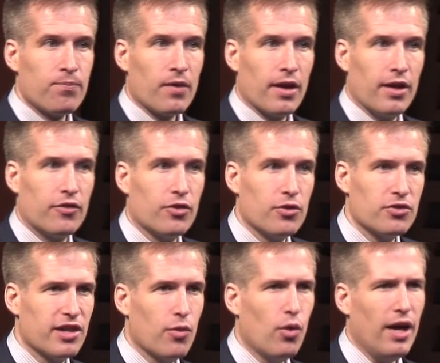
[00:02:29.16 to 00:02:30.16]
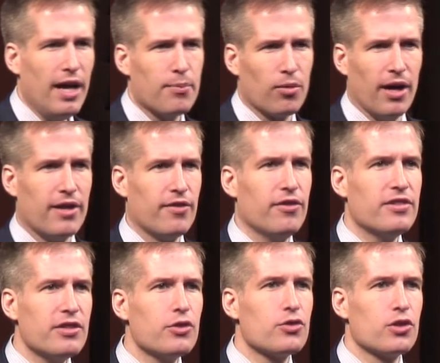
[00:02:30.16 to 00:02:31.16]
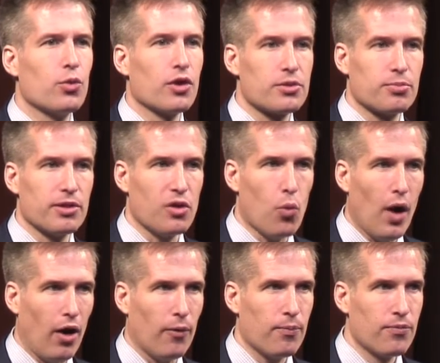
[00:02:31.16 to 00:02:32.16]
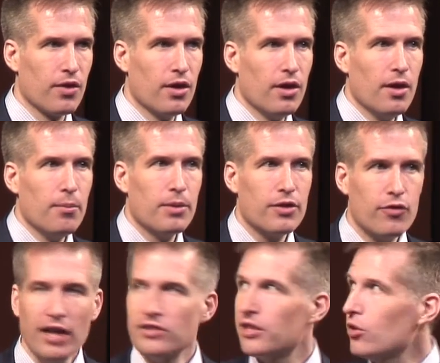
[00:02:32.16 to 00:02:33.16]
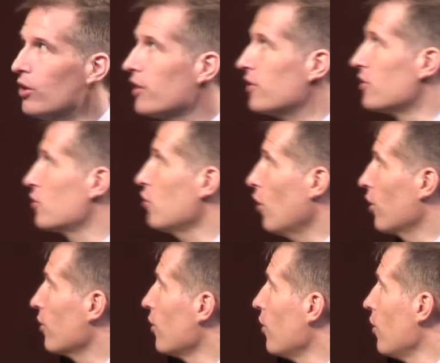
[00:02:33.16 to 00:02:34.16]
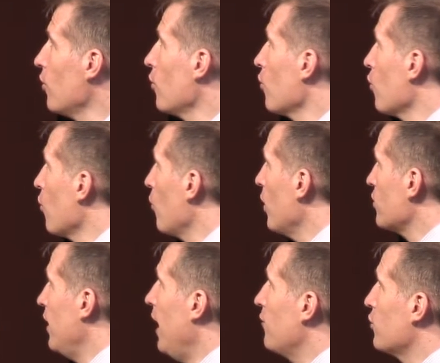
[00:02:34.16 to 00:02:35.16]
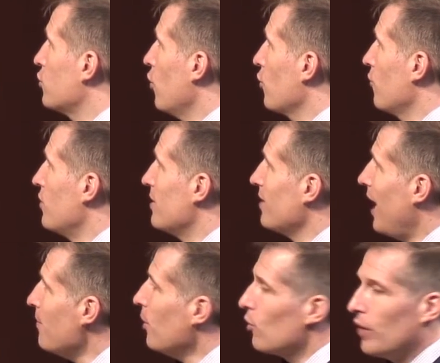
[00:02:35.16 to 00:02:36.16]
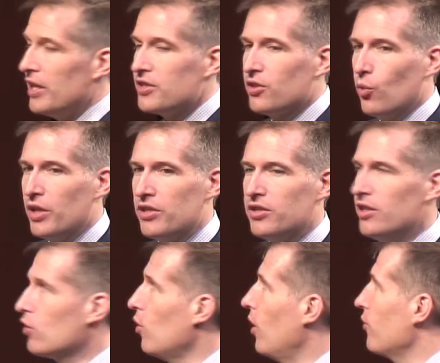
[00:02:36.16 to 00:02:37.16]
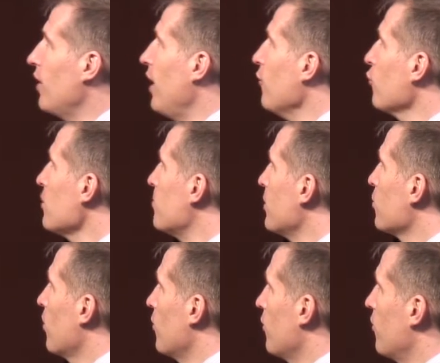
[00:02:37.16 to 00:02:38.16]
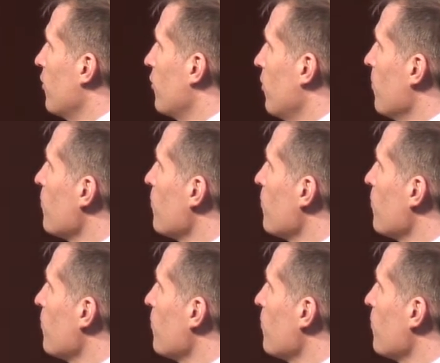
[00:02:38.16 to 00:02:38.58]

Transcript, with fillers: And so you say, well, hey, Brian, this industry works pretty well. But if you actually look at this chart, we actually have a chart of the timeout rates that we see across every bidder on the system.